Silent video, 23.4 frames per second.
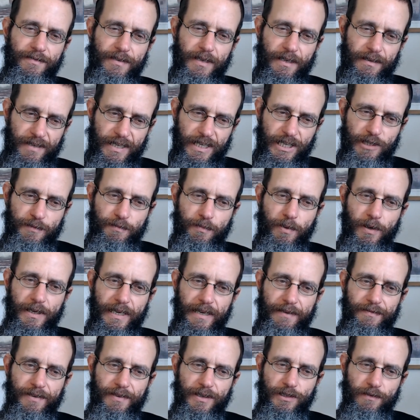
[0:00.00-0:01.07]
cheshbon
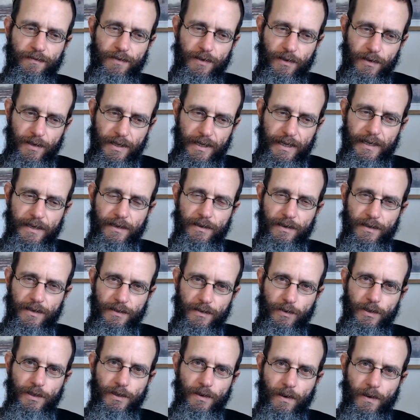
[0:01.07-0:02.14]
nefesh, of looking at
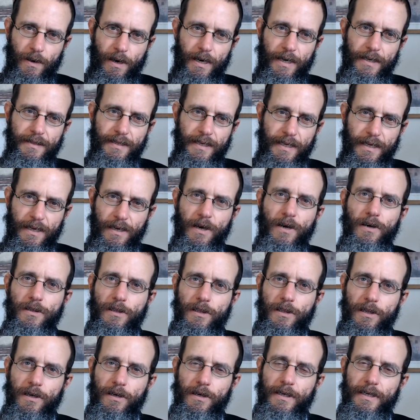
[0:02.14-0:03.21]
who you are, taking a good
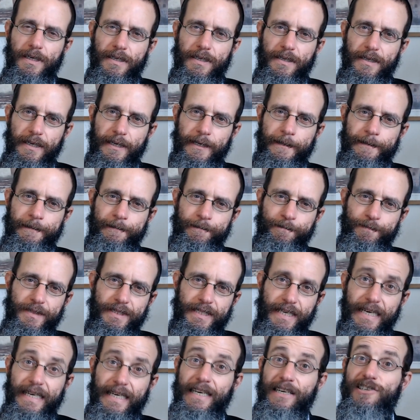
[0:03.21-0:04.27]
look and
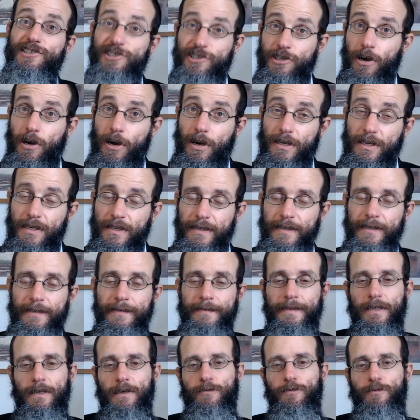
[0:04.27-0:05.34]
taking stock
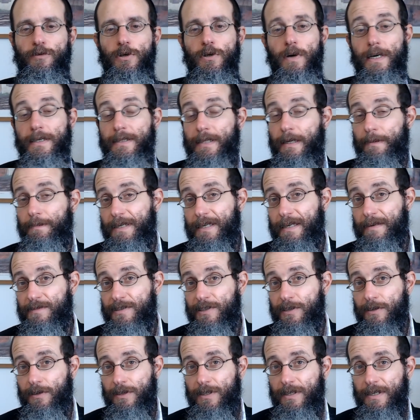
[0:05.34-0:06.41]
of who you are, that becomes
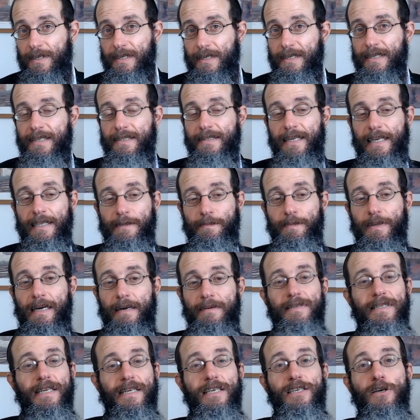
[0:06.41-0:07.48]
good. That
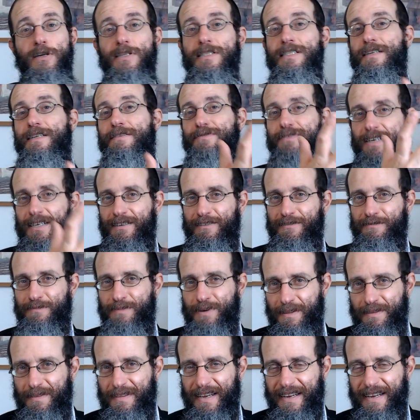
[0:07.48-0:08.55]
becomes a Yosef kind of
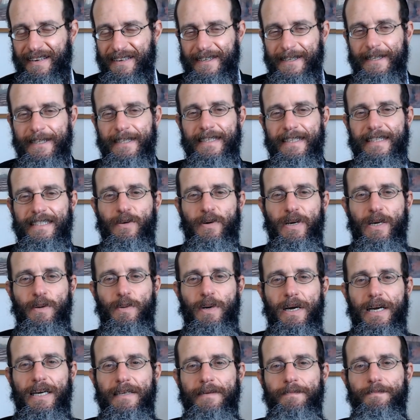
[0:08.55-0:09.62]
birthday. So
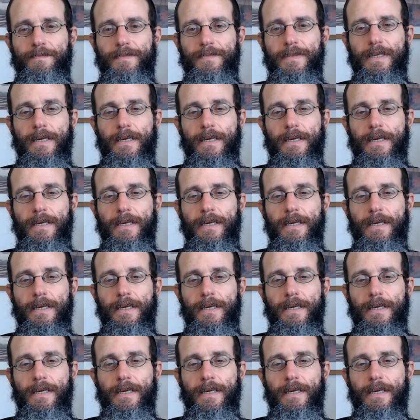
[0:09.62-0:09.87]
anyway,